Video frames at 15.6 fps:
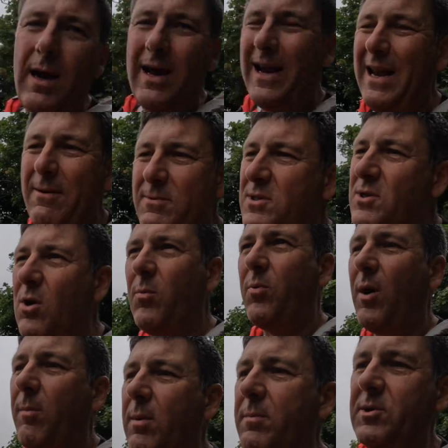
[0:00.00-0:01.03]
It was no
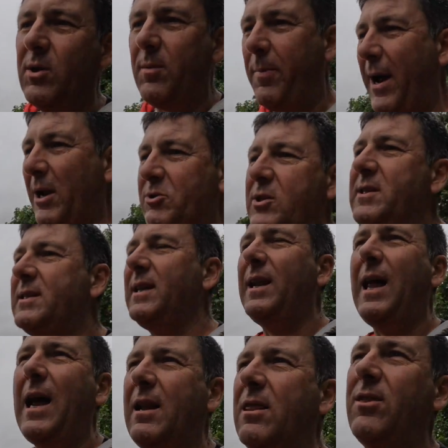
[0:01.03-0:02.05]
problem, you know, the battery still
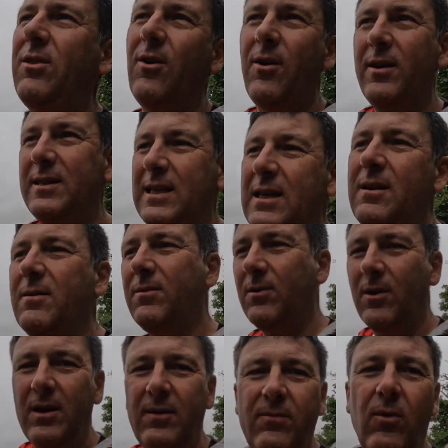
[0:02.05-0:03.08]
had
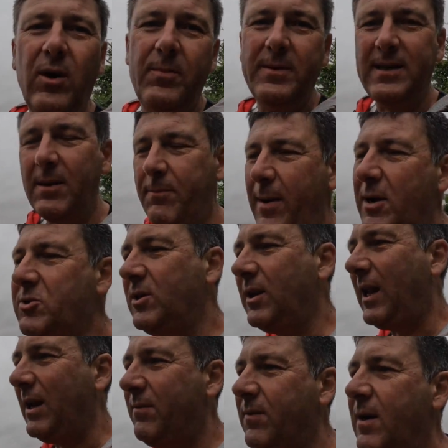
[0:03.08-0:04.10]
30-40% battery
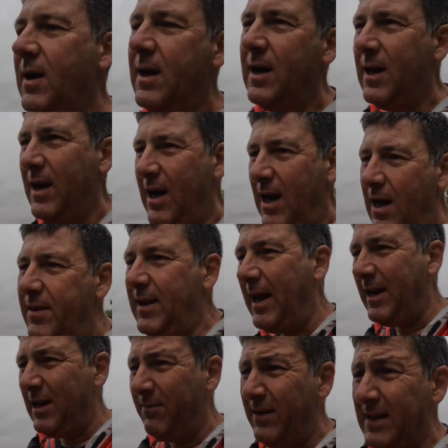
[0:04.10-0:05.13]
life at the
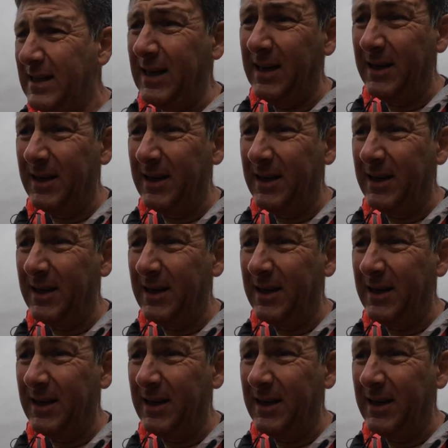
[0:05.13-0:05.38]
end of it.